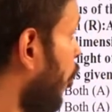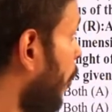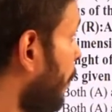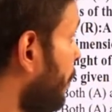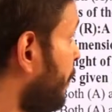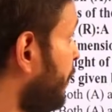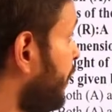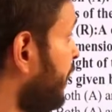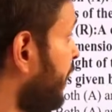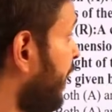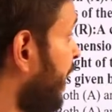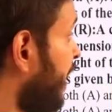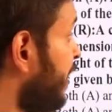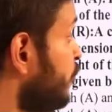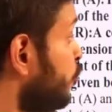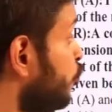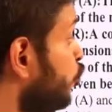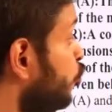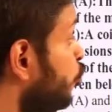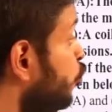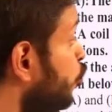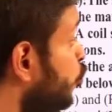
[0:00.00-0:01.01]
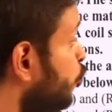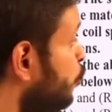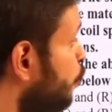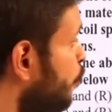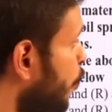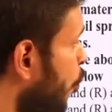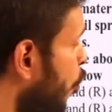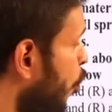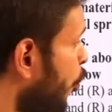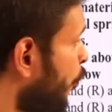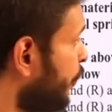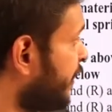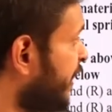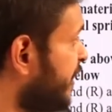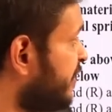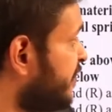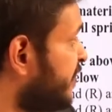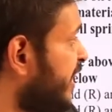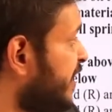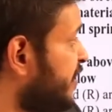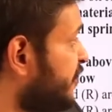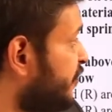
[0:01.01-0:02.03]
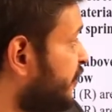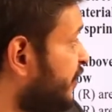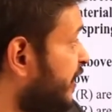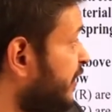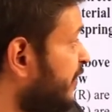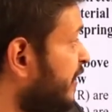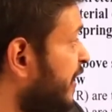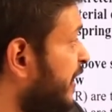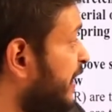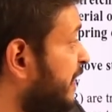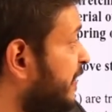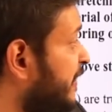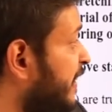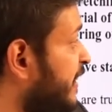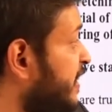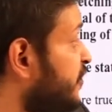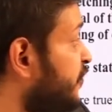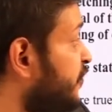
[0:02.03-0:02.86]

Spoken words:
copper has more tensile strength than a